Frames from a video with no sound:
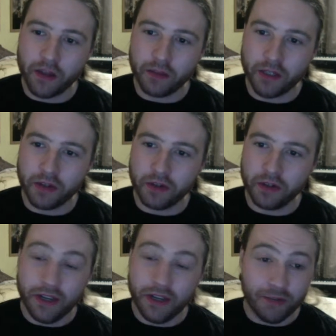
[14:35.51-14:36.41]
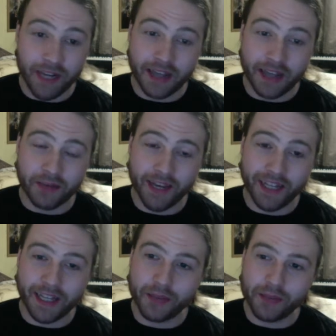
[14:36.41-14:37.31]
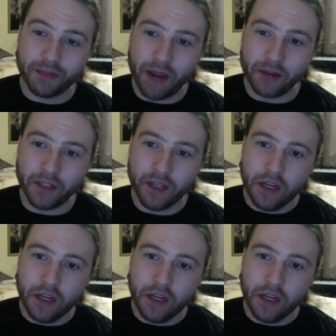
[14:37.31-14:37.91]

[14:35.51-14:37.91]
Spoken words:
soon, but it has made leaps and bounds.